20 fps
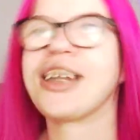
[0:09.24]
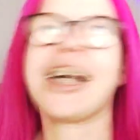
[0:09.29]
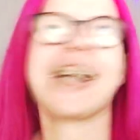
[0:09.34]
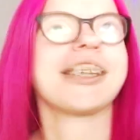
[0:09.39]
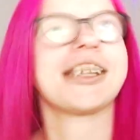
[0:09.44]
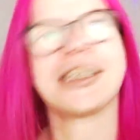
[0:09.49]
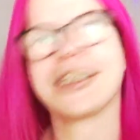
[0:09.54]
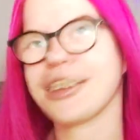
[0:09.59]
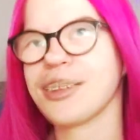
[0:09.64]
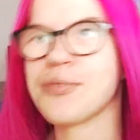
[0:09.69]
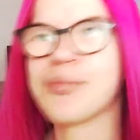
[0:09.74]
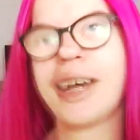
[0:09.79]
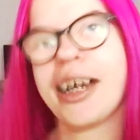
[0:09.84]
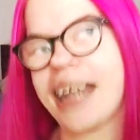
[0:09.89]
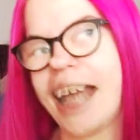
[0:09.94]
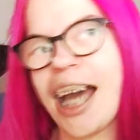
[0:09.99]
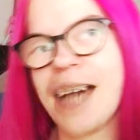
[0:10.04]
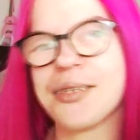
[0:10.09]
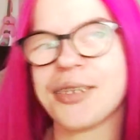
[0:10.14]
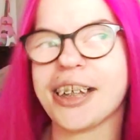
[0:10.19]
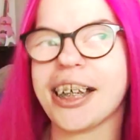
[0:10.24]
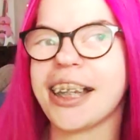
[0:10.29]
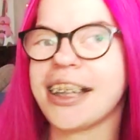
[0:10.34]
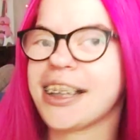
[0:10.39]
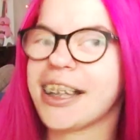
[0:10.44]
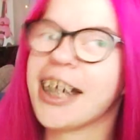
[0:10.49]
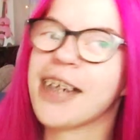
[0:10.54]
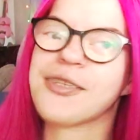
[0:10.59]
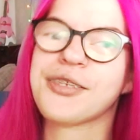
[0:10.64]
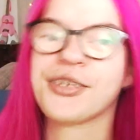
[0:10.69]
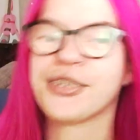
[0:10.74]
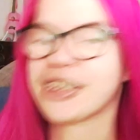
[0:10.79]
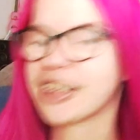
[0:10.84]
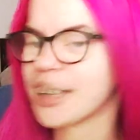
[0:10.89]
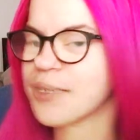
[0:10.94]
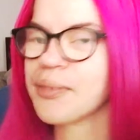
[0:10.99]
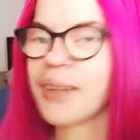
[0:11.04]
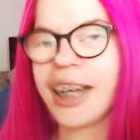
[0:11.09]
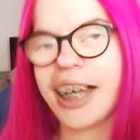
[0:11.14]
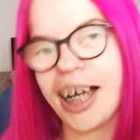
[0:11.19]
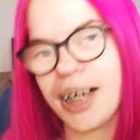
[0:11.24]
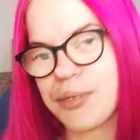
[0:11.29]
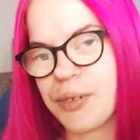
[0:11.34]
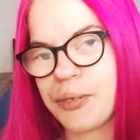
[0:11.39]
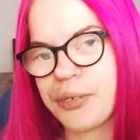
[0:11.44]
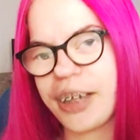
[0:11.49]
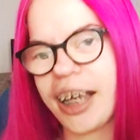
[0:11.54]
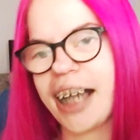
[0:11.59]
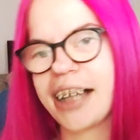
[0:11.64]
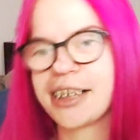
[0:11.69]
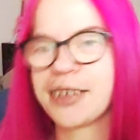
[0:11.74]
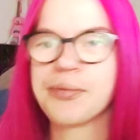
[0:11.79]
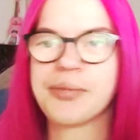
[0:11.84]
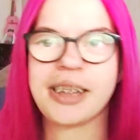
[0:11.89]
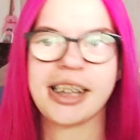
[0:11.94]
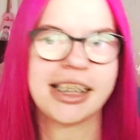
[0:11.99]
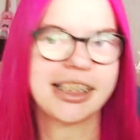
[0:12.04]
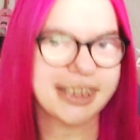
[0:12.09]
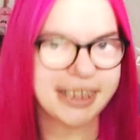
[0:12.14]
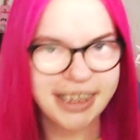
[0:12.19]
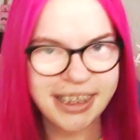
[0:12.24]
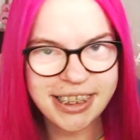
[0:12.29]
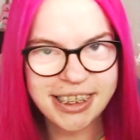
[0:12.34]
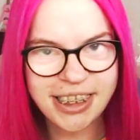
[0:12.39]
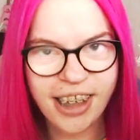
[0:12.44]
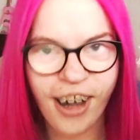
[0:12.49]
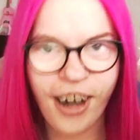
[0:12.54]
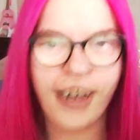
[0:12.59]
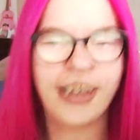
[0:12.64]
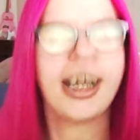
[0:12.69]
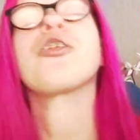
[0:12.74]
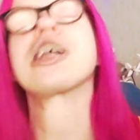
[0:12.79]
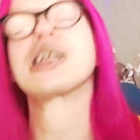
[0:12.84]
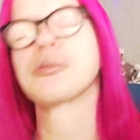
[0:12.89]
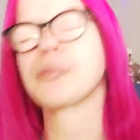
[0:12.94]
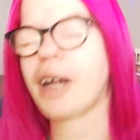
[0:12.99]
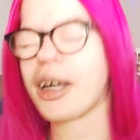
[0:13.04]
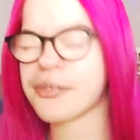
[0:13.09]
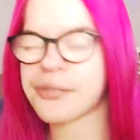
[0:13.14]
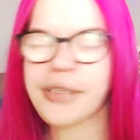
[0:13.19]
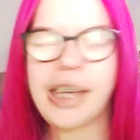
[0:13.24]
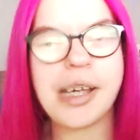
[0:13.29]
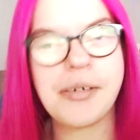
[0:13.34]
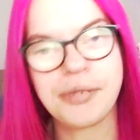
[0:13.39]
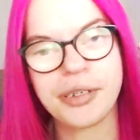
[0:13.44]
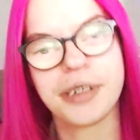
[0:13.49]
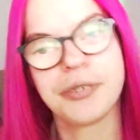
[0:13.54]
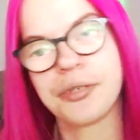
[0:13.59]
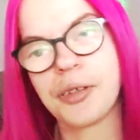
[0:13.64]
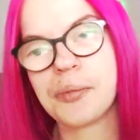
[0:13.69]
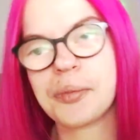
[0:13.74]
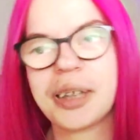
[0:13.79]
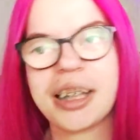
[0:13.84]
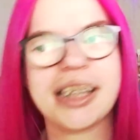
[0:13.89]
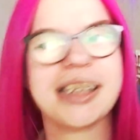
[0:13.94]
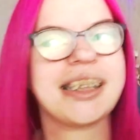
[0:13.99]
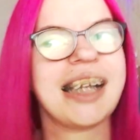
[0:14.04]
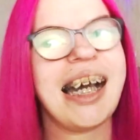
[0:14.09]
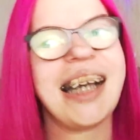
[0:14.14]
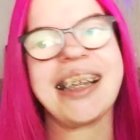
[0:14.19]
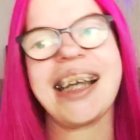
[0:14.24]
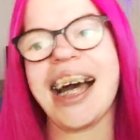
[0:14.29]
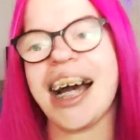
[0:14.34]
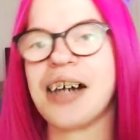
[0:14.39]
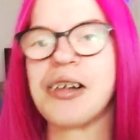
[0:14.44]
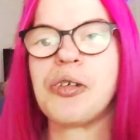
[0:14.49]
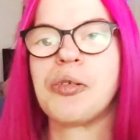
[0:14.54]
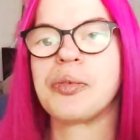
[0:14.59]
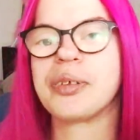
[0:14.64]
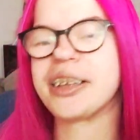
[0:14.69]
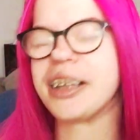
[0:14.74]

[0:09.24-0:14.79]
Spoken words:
Well, actually you might have an idea if you've seen my album reaction, because this song was my favorite from the entire album.